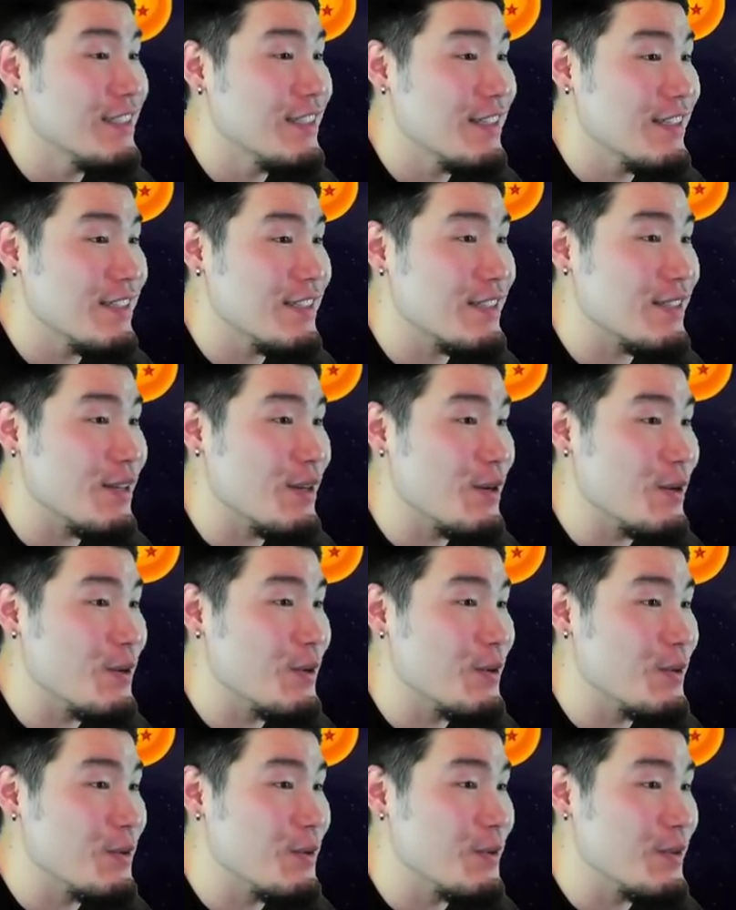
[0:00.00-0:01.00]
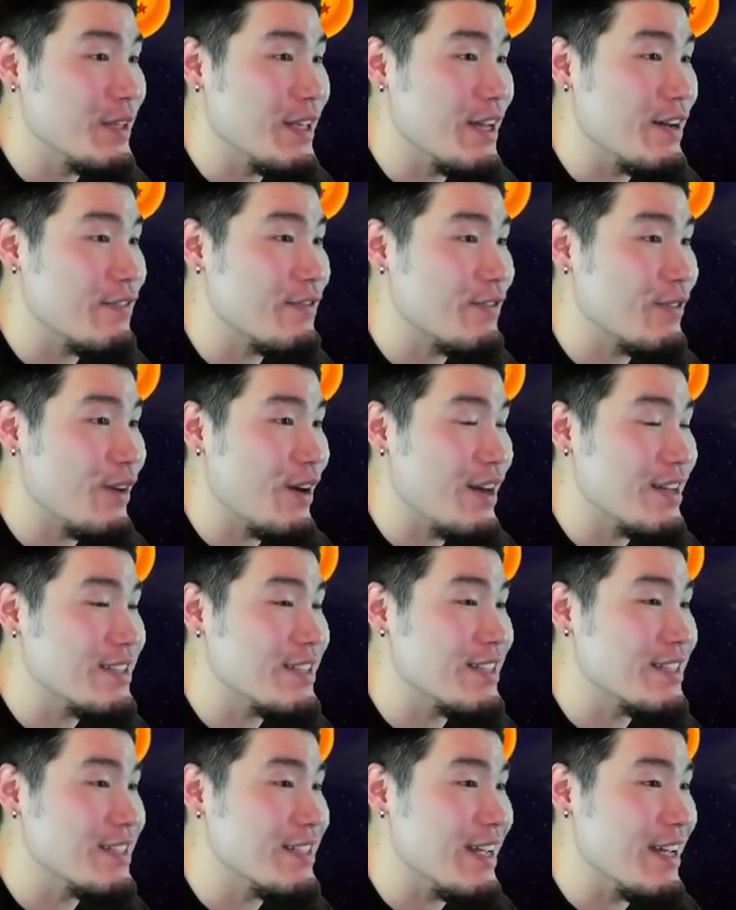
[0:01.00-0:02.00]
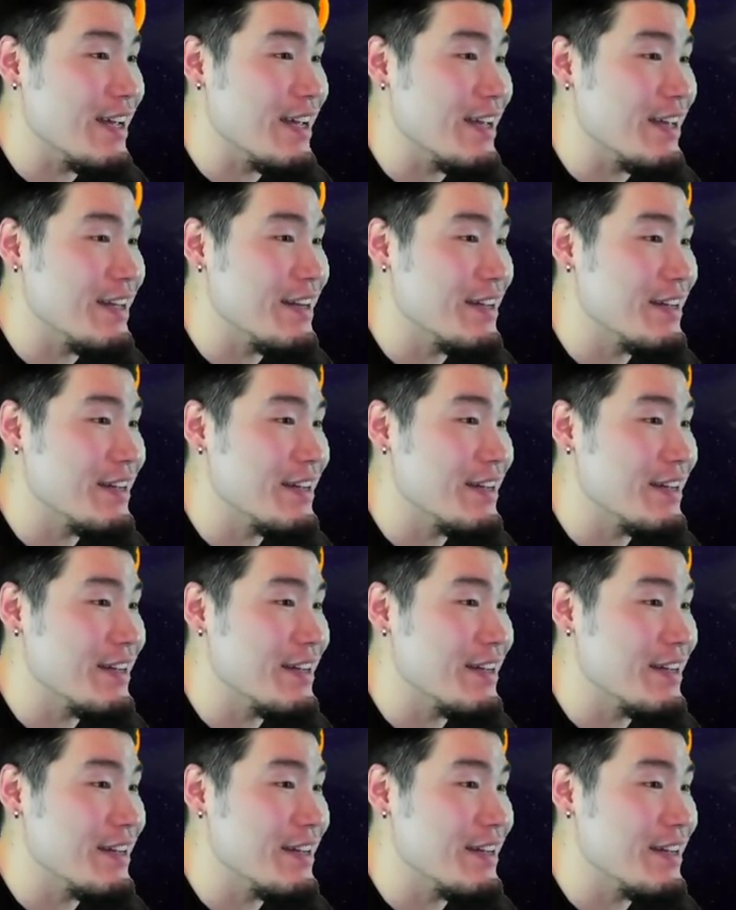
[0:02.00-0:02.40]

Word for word: So yeah, Frost is dead.